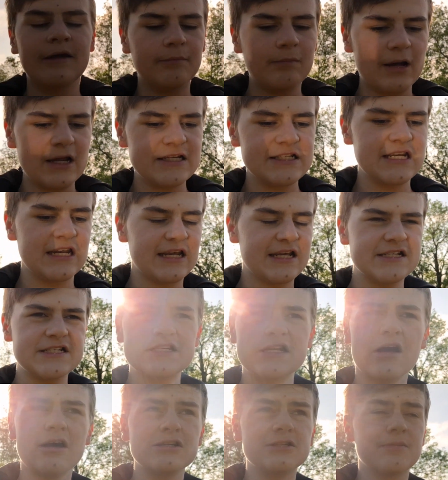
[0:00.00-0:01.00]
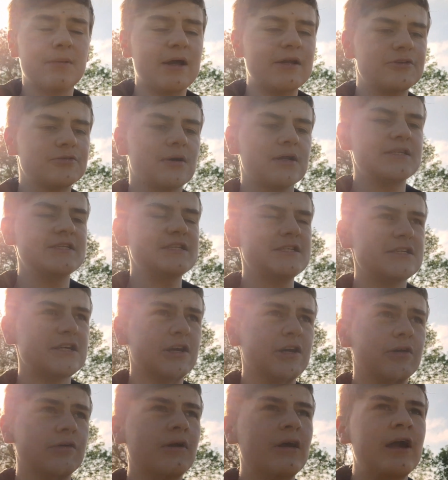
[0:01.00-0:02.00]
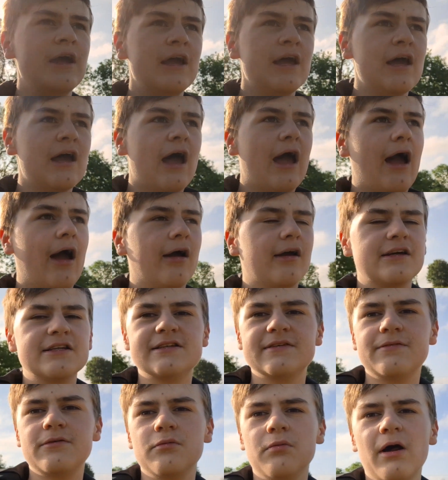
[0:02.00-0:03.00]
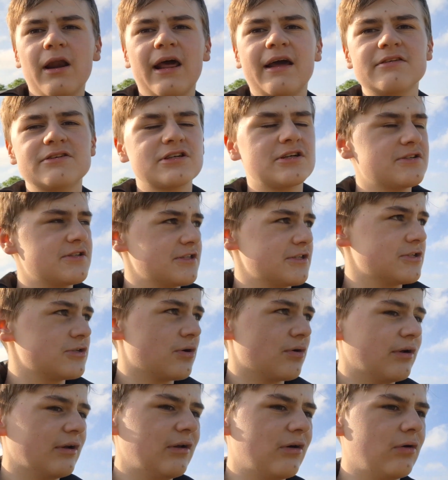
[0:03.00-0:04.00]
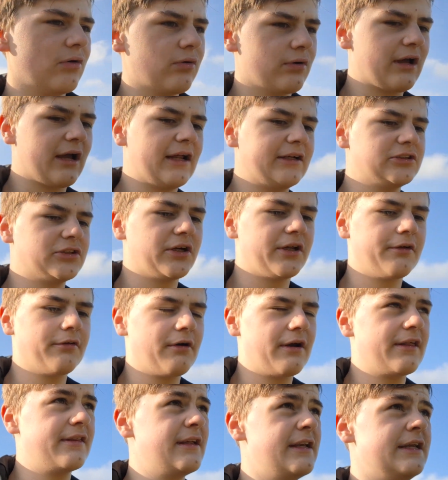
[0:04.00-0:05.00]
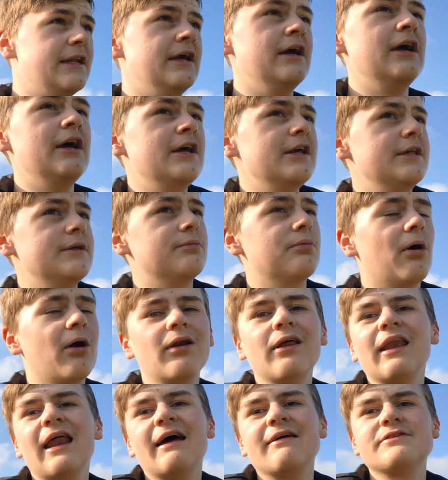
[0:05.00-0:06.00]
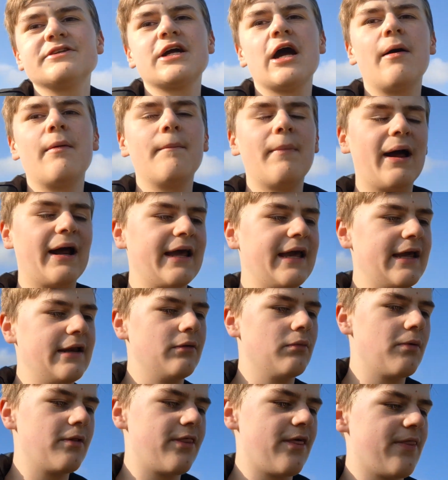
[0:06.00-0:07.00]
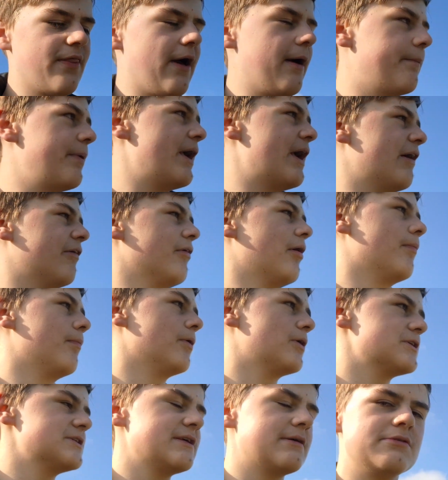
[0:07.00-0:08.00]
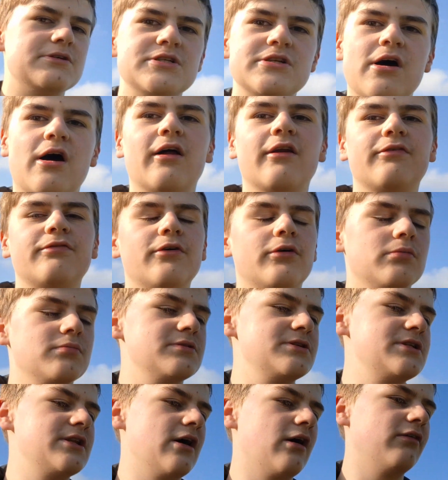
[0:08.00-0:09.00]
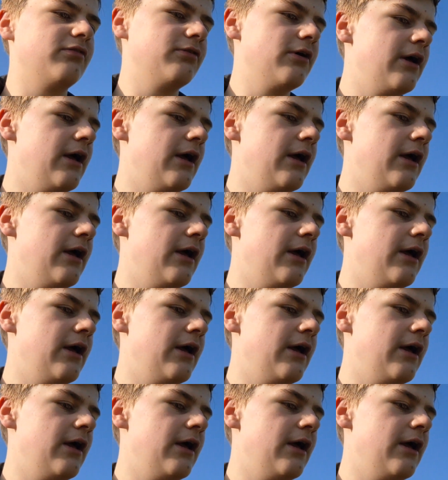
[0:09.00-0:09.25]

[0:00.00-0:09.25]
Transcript: Basically it starts about 22, because if you went out to go to the toilet or get a drink or anything, you weren't allowed to come back in within that period, because they were starting to film stuff